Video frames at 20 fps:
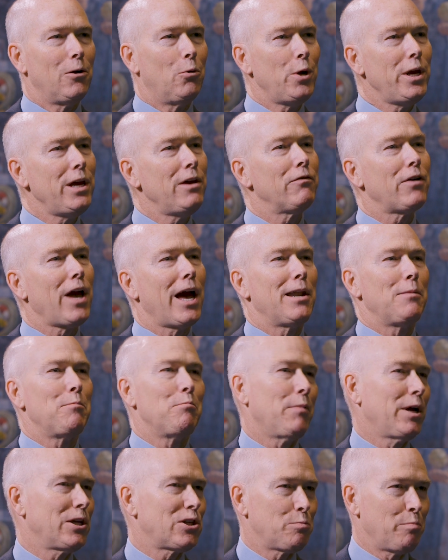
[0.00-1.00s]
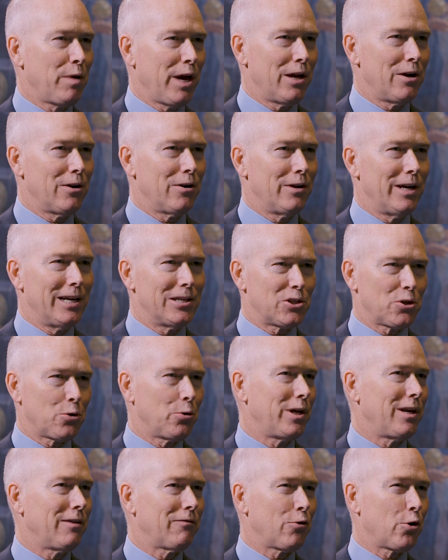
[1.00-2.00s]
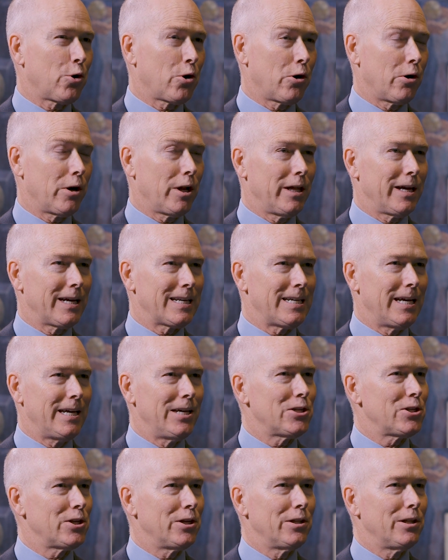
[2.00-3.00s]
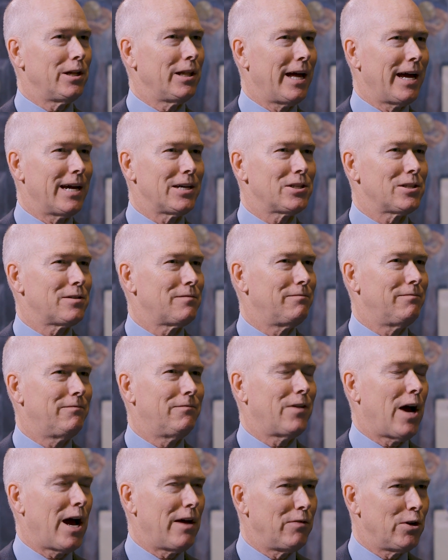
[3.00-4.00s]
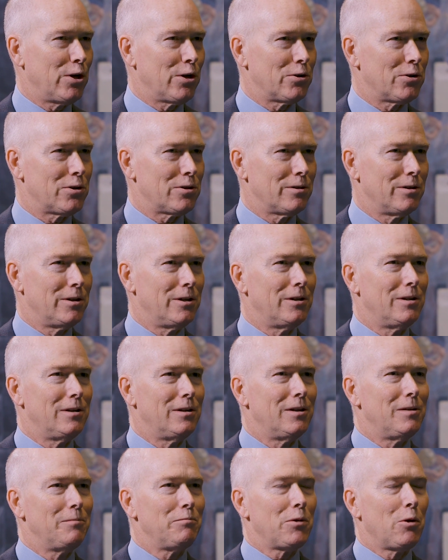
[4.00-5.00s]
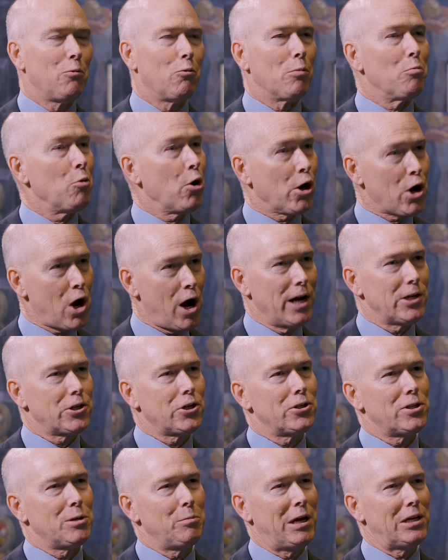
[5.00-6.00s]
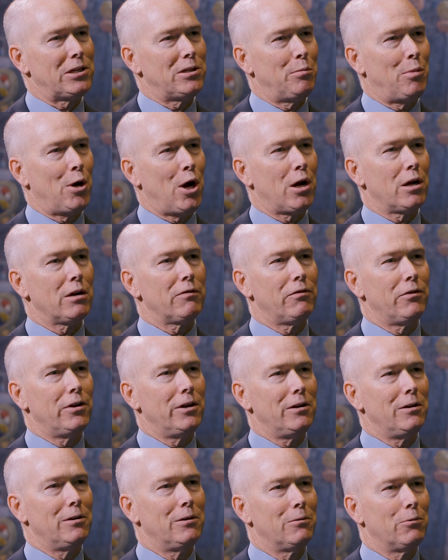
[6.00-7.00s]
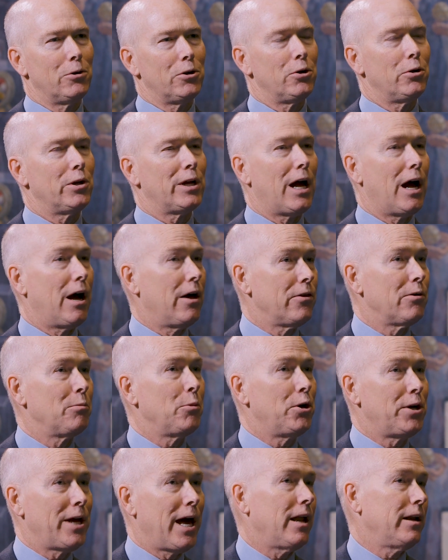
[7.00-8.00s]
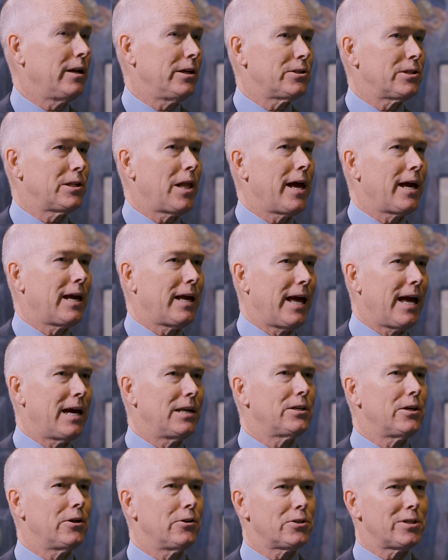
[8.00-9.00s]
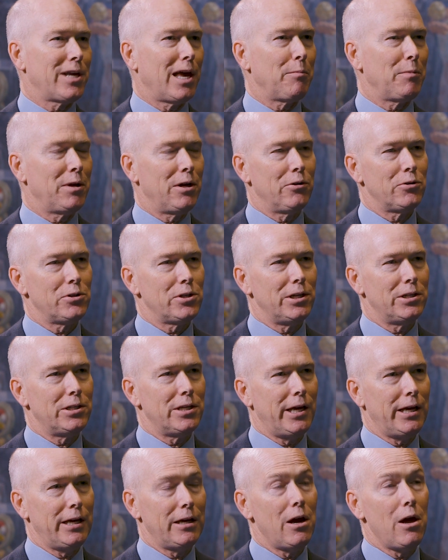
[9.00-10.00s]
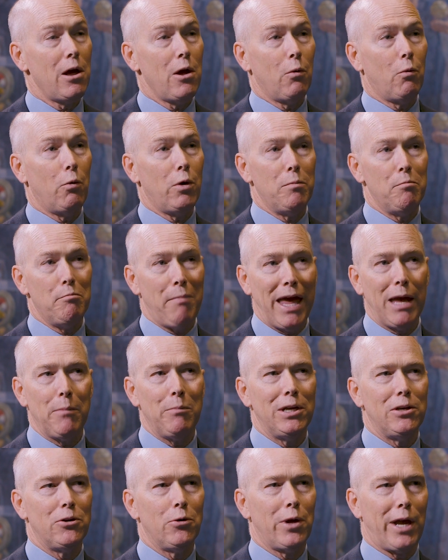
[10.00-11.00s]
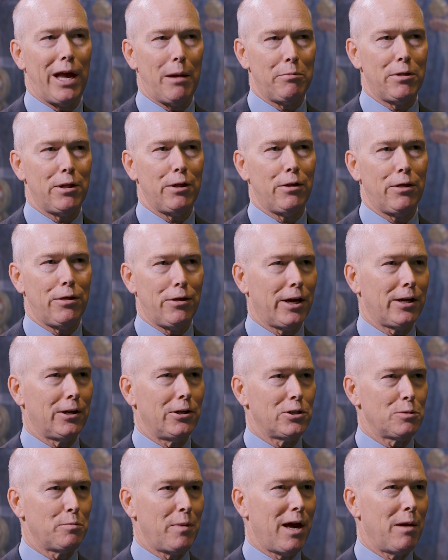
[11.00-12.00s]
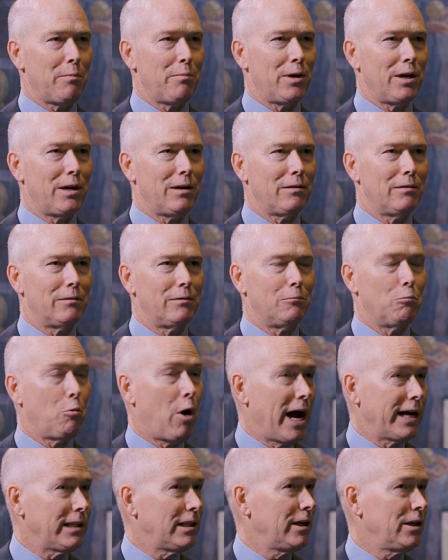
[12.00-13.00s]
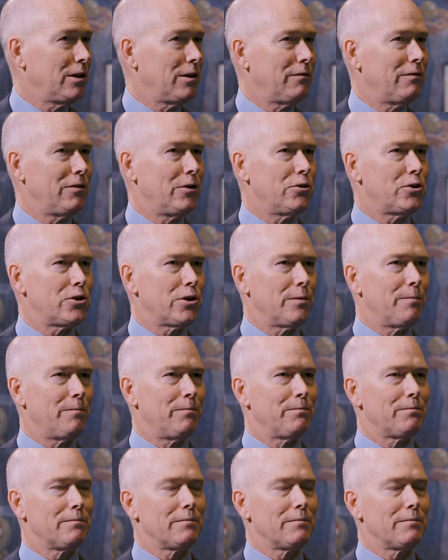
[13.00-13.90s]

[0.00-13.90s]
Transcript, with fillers: We have gotten much better at screening for corneal ectasia in the last five years. We're more cautious about topography. We're doing other modalities like anterior segment O C T. We may be doing epithelial thickness mapping widely in the future.